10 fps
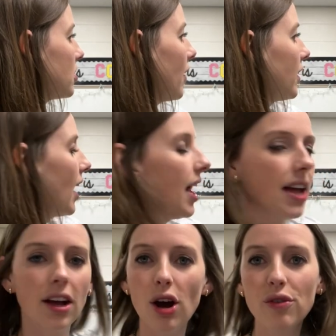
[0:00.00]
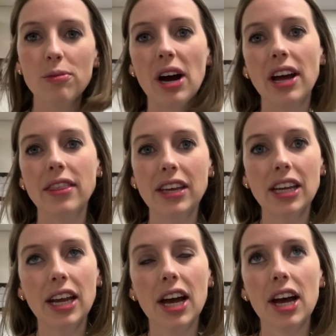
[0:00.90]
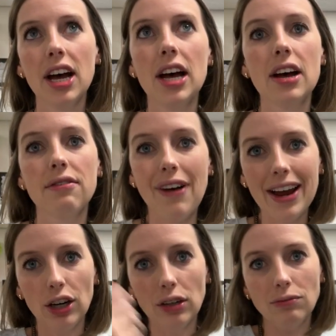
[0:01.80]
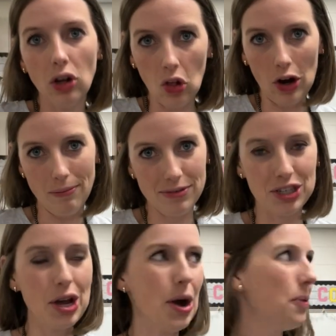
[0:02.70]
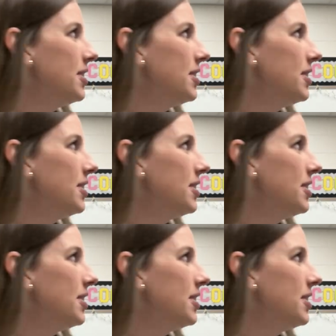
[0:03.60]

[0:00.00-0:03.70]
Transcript: to like hang over by the fire alarm. So